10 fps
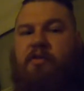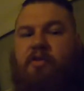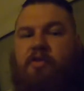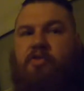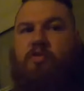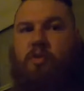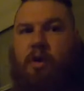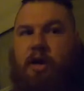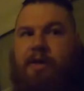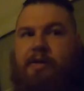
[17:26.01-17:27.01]
to
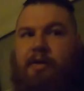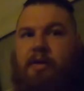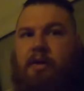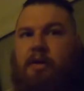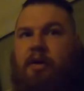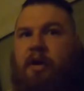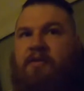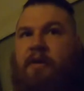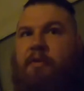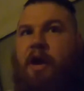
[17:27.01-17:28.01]
store it
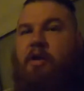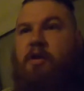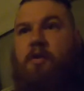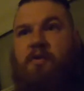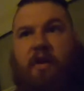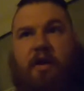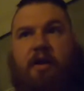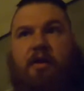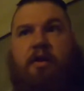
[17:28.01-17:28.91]
if I'm not using it.